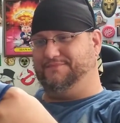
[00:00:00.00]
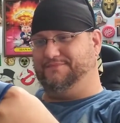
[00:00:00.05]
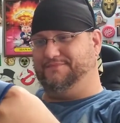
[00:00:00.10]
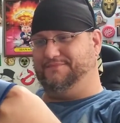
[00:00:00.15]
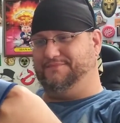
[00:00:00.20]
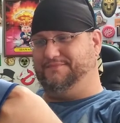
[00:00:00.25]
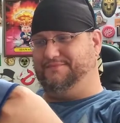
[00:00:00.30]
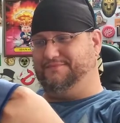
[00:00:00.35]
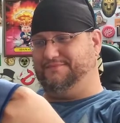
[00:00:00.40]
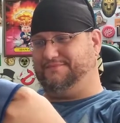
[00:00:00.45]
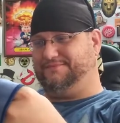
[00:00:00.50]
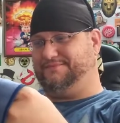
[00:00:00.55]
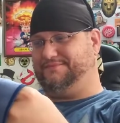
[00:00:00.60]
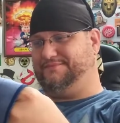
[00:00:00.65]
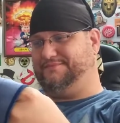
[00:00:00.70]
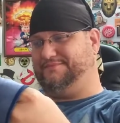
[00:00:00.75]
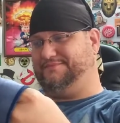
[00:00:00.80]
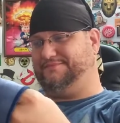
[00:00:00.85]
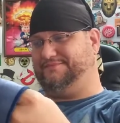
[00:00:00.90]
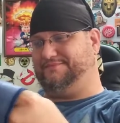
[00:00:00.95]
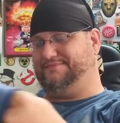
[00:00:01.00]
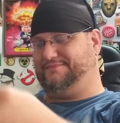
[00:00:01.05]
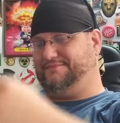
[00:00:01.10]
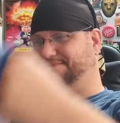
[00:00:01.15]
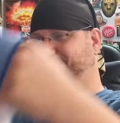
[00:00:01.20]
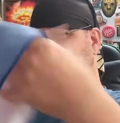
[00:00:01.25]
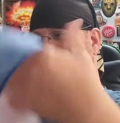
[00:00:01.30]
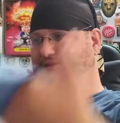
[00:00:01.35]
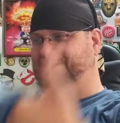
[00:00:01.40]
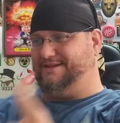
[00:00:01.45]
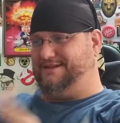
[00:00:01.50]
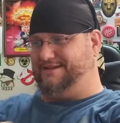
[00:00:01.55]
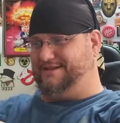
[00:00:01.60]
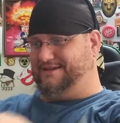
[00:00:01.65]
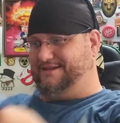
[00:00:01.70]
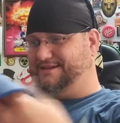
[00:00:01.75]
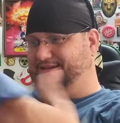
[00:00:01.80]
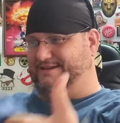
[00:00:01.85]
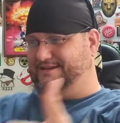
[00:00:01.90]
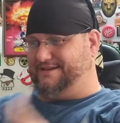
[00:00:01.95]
Nobody speaks.